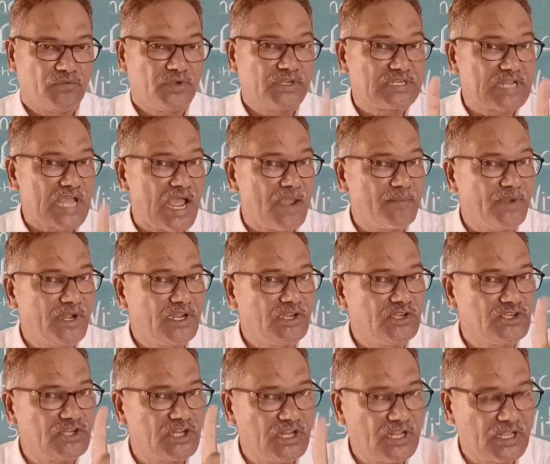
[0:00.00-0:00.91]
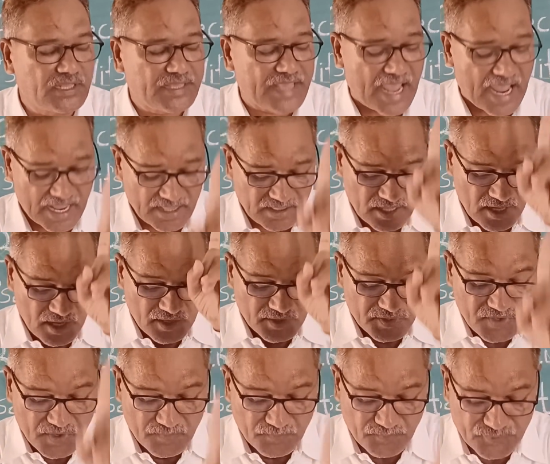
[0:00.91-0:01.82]
Vitamin D can
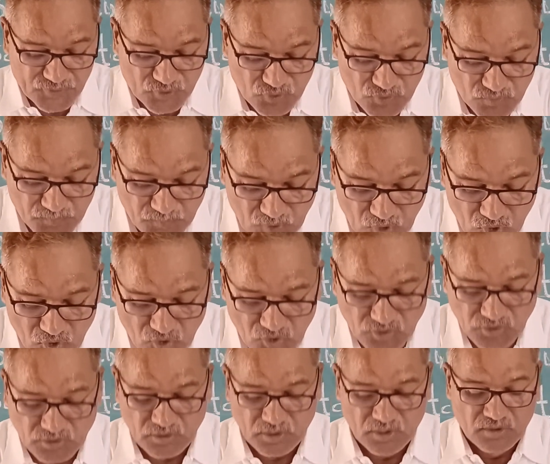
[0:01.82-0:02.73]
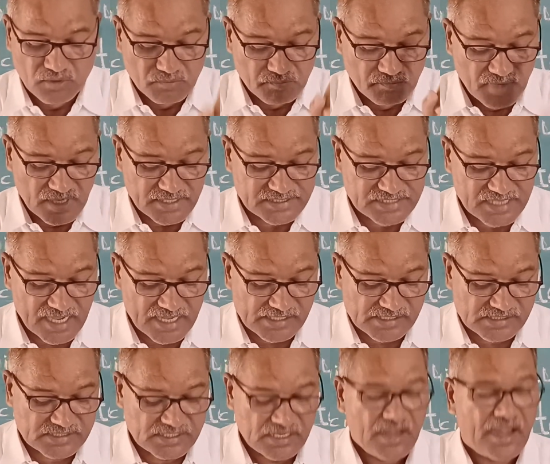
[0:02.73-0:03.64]
improve bone,
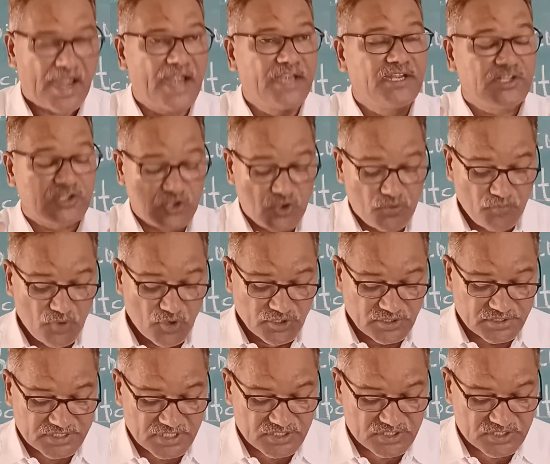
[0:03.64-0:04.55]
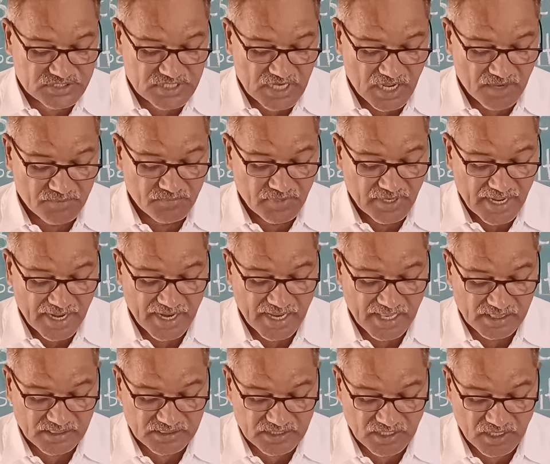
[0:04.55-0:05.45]
muscles, and immune system
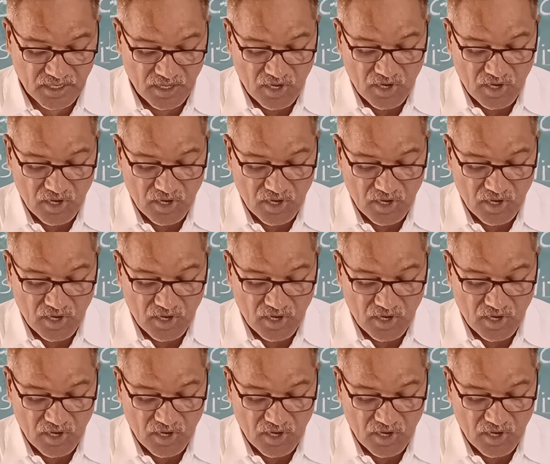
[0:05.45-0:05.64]
health.